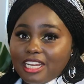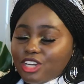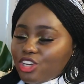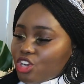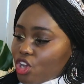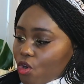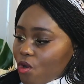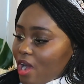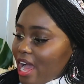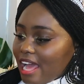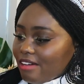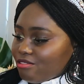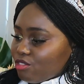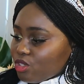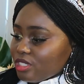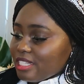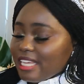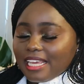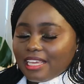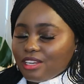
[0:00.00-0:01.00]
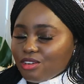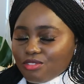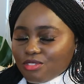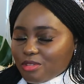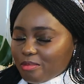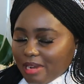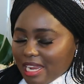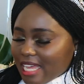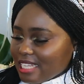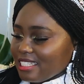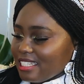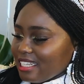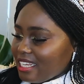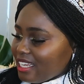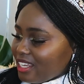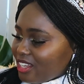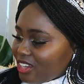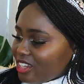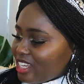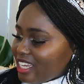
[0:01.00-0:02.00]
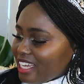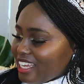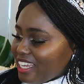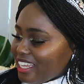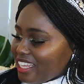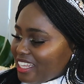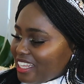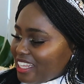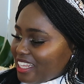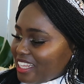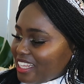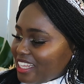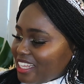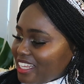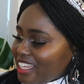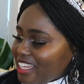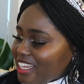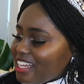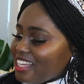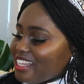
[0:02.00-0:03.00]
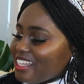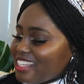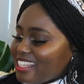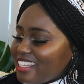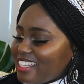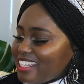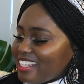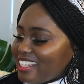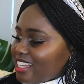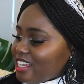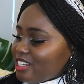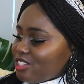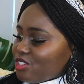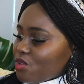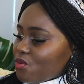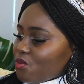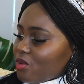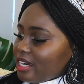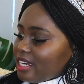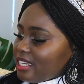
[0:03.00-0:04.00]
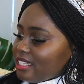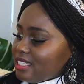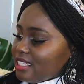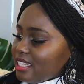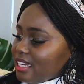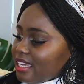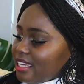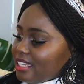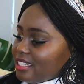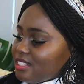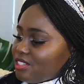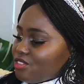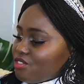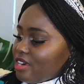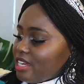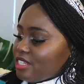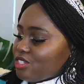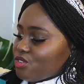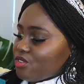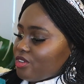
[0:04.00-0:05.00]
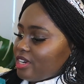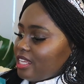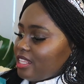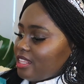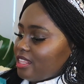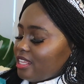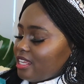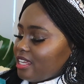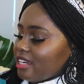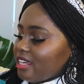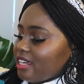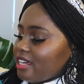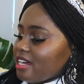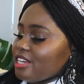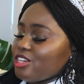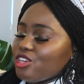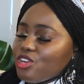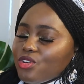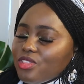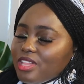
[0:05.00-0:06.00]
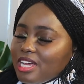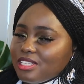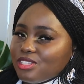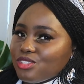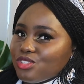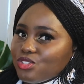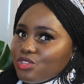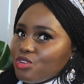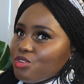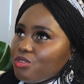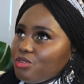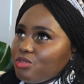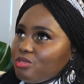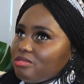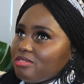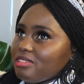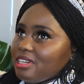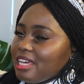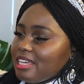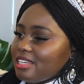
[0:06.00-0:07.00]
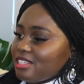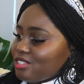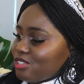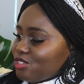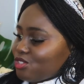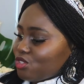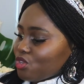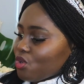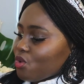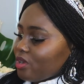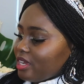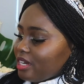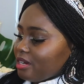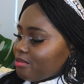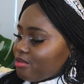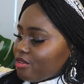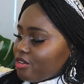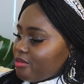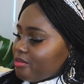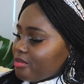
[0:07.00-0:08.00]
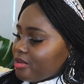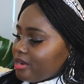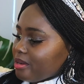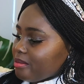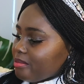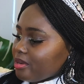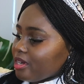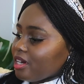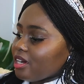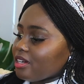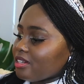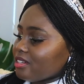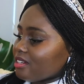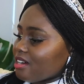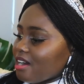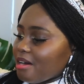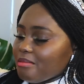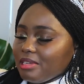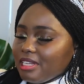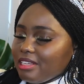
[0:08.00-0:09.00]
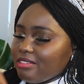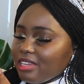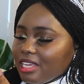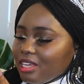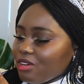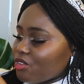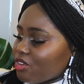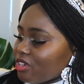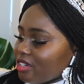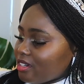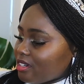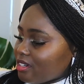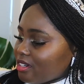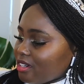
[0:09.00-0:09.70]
No, I have not taken off the plastic, okay? I don't want it to like scratch or anything. Like, I know that's so inappropriate, but I'm leaving it on.